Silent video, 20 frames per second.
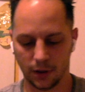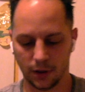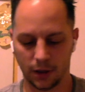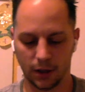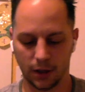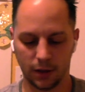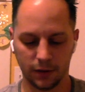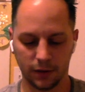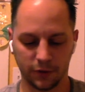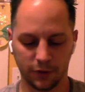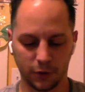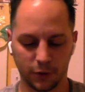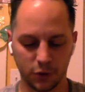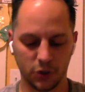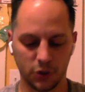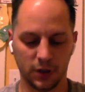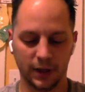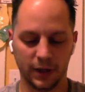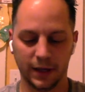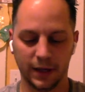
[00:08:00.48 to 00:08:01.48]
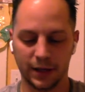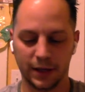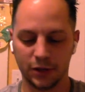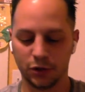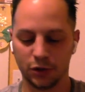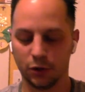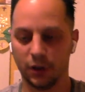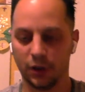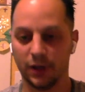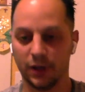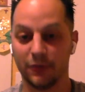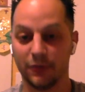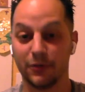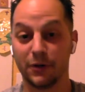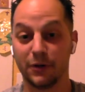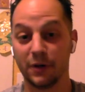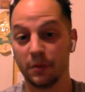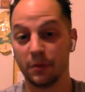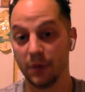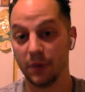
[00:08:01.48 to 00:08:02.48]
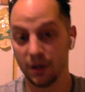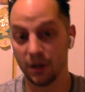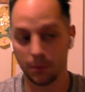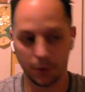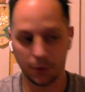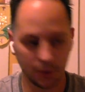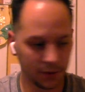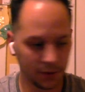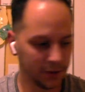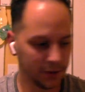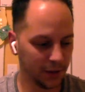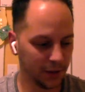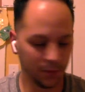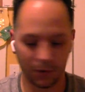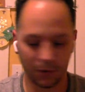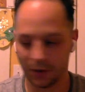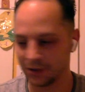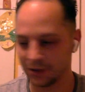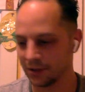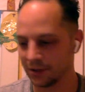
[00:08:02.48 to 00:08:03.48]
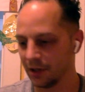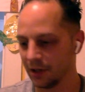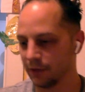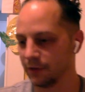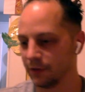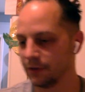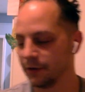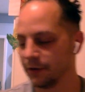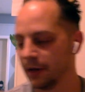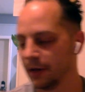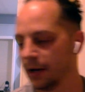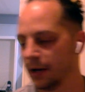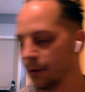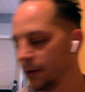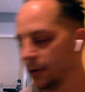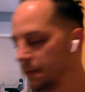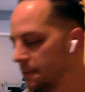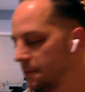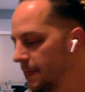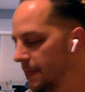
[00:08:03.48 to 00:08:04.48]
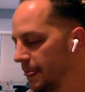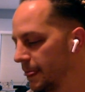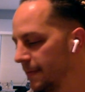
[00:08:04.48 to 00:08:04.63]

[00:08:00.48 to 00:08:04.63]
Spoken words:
Unfortunately, I had to show like a very minimal embossed cover for that one.